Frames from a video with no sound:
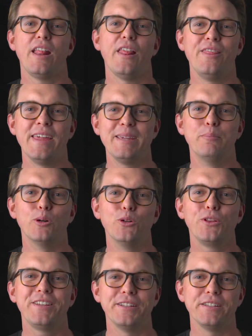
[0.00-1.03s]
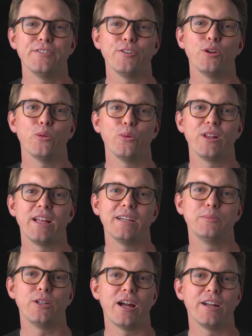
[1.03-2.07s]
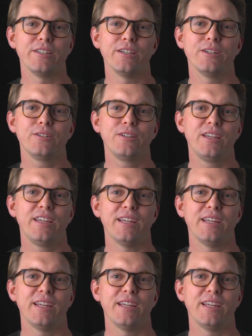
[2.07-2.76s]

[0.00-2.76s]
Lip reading: They both deliver reliable audio